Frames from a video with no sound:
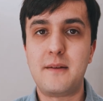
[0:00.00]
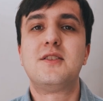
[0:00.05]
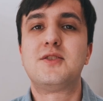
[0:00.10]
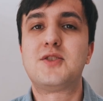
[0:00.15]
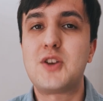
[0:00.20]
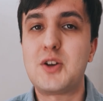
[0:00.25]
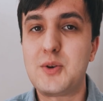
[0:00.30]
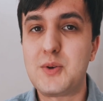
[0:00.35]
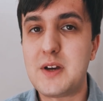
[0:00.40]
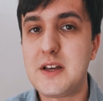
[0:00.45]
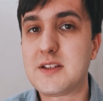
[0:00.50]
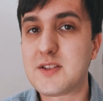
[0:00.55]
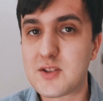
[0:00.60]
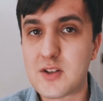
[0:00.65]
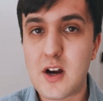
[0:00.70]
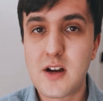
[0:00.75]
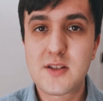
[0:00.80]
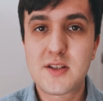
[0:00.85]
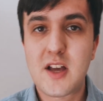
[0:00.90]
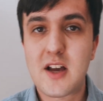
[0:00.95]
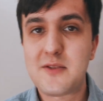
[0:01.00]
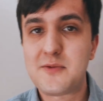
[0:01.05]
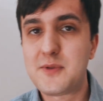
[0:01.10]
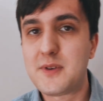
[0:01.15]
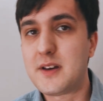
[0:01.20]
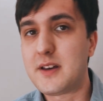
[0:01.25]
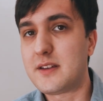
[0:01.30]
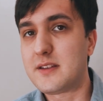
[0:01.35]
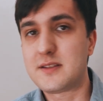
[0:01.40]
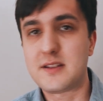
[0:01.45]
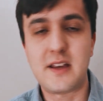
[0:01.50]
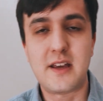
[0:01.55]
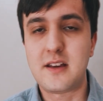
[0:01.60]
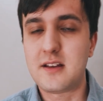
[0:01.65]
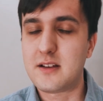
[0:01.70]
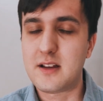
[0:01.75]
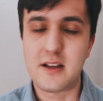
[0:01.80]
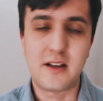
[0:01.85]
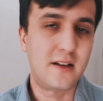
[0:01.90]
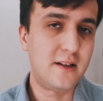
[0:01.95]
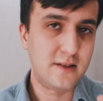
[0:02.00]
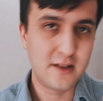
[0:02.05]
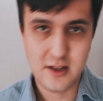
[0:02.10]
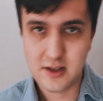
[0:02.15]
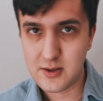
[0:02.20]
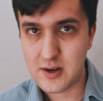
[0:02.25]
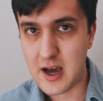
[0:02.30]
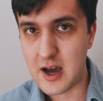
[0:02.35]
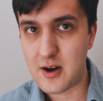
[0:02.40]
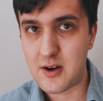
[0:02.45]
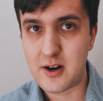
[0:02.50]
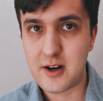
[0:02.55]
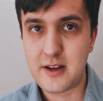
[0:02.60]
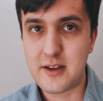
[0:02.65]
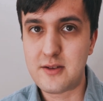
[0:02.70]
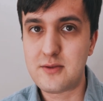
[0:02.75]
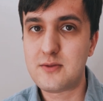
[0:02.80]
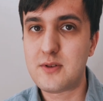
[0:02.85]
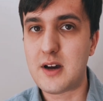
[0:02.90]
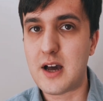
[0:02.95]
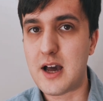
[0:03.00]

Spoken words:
So it starts off with saying, hello, how are you?